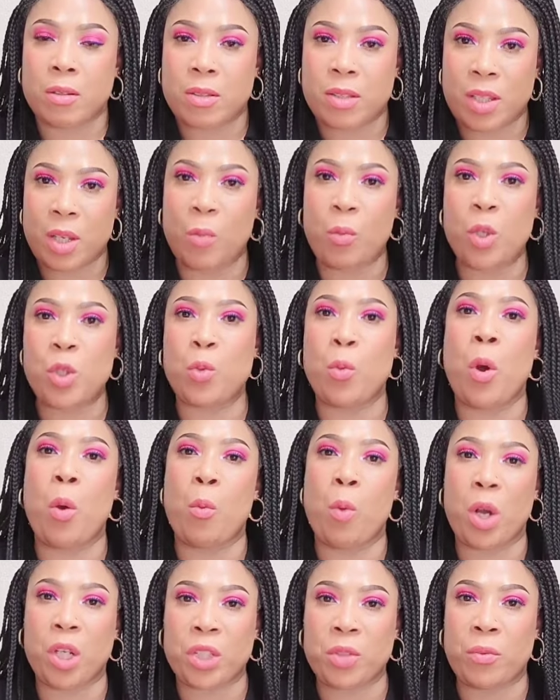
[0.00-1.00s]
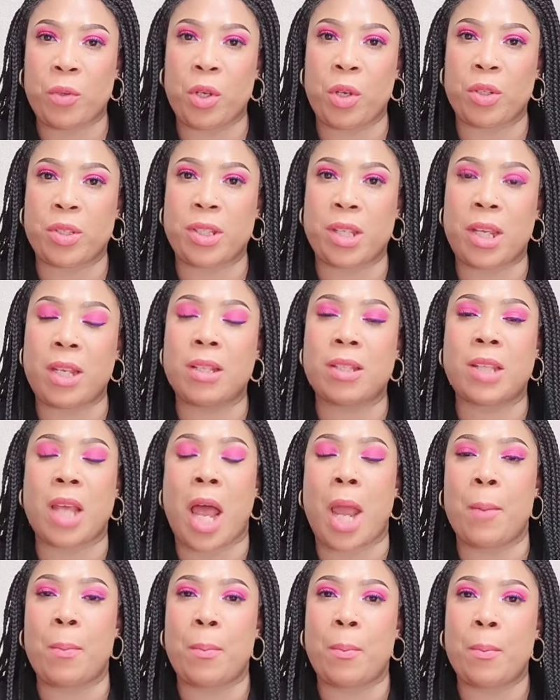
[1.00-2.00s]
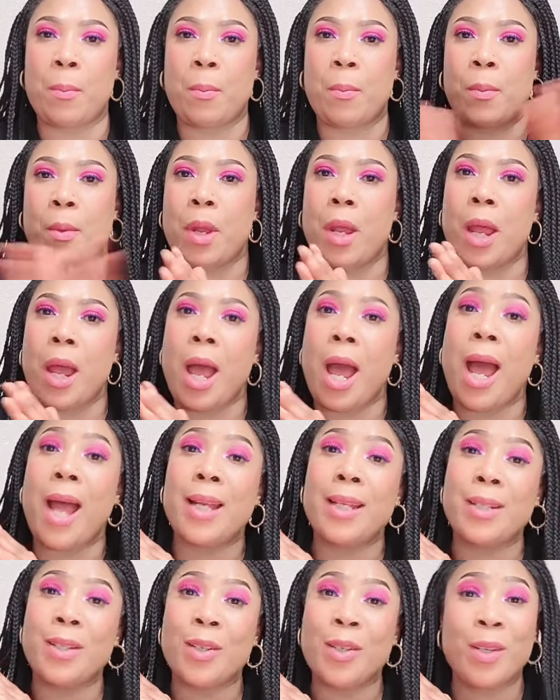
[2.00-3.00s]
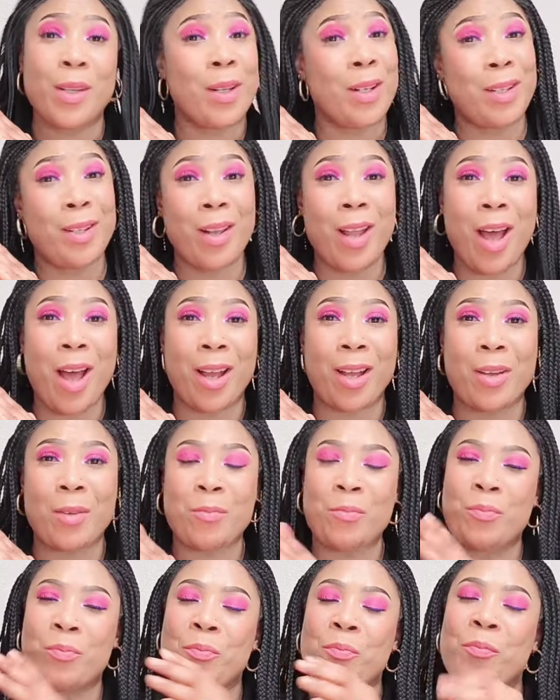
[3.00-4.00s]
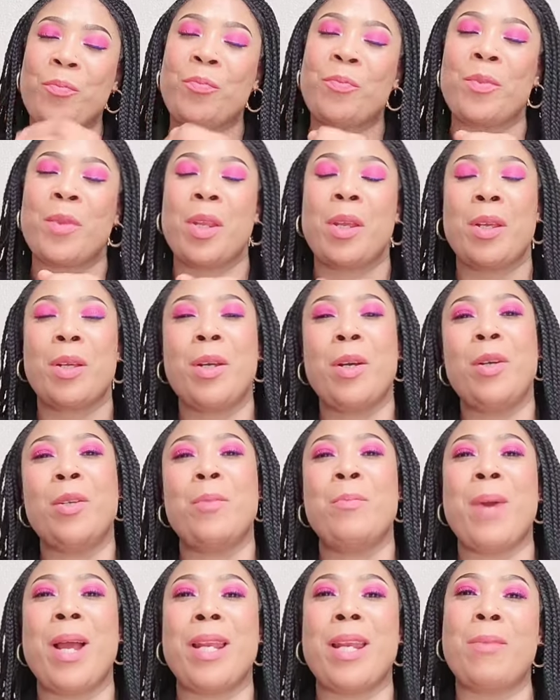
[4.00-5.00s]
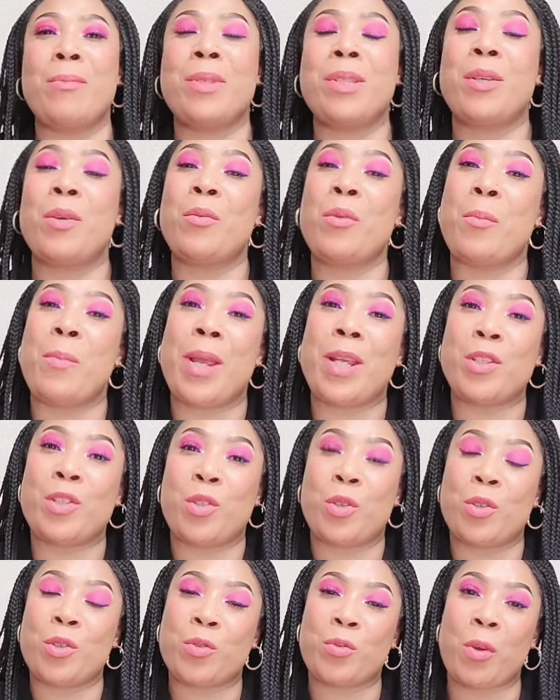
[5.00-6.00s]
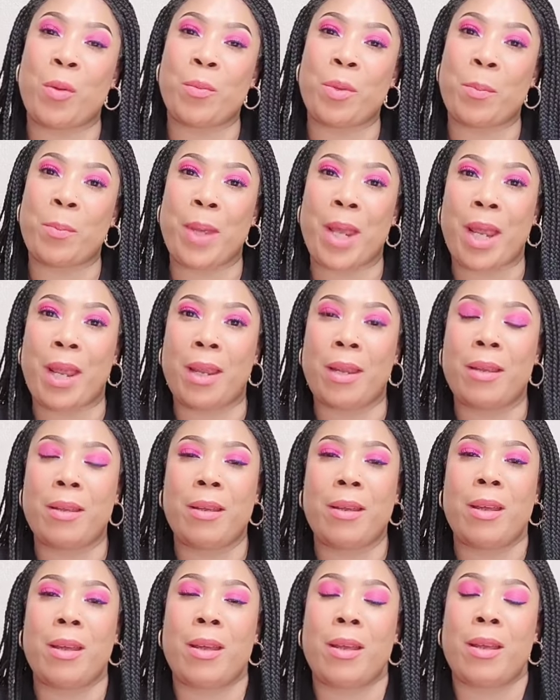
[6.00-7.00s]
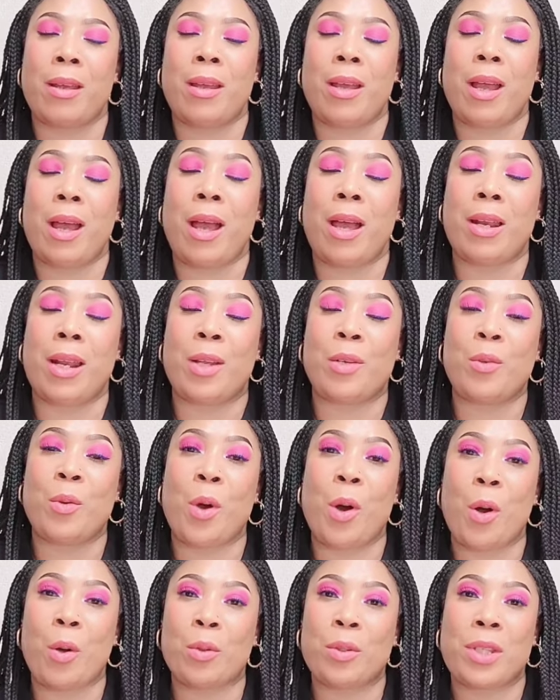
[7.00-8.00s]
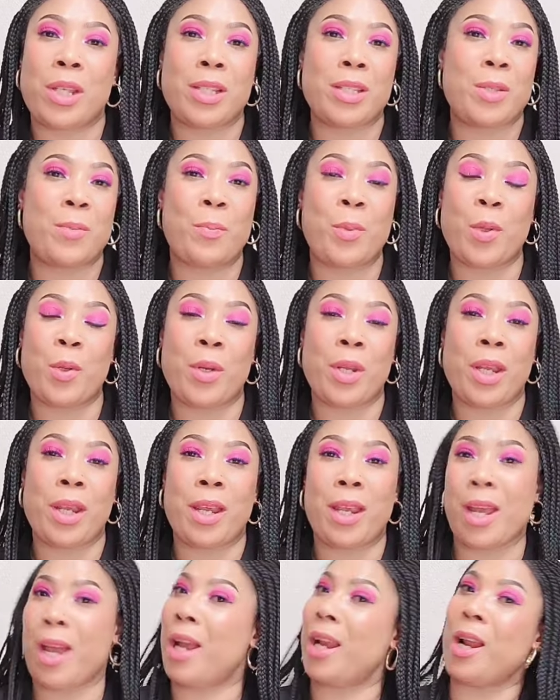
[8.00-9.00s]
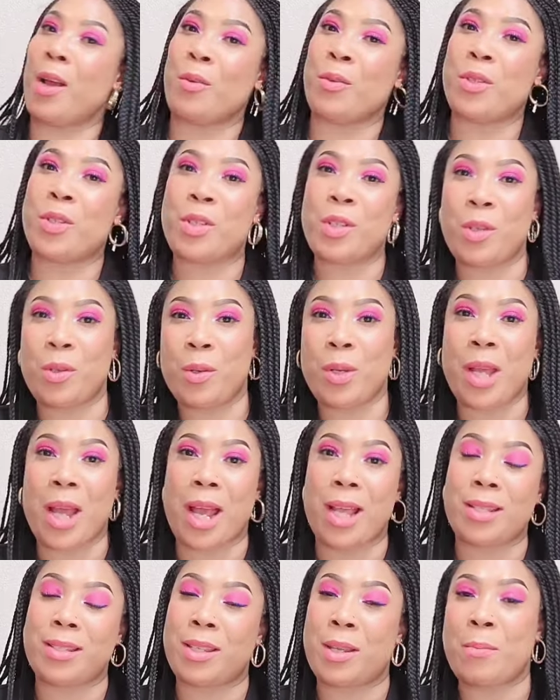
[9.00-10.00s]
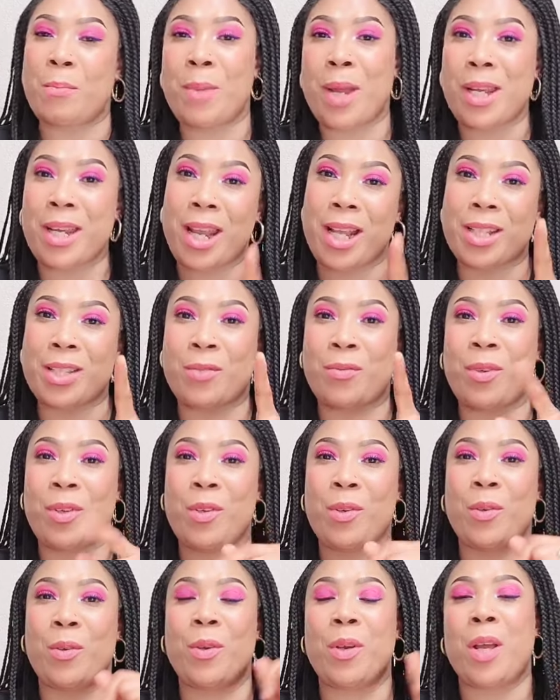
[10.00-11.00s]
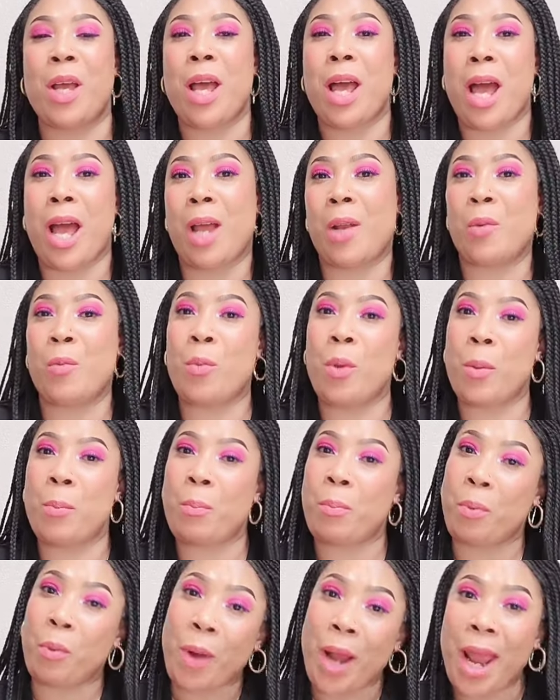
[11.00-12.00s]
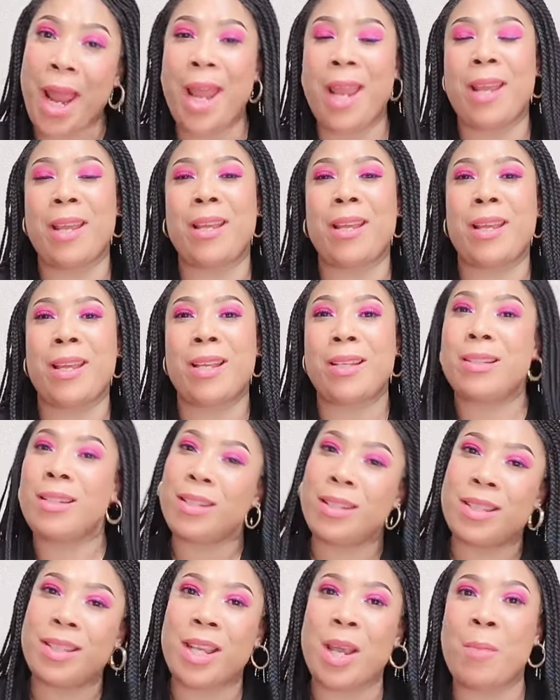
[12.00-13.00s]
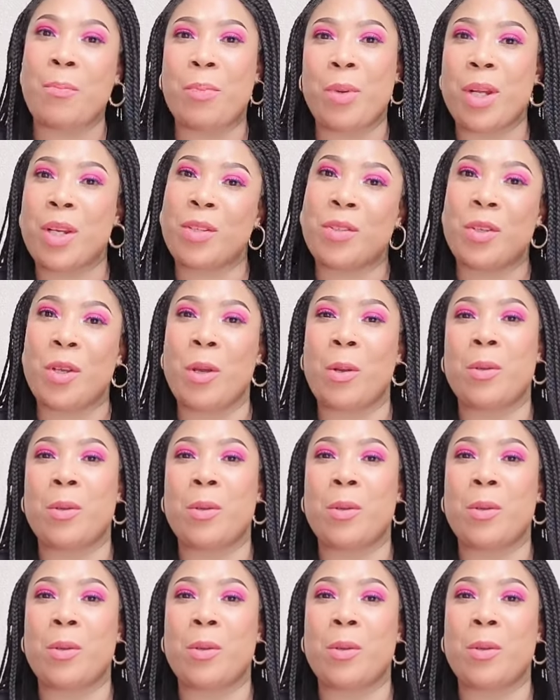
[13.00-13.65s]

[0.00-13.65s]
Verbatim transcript: see which one works for your skin type, and good luck. Good, my name still remains Juls from the Bay, and I do all things beauty, and I'll see you guys in my next video. And we pray this year brings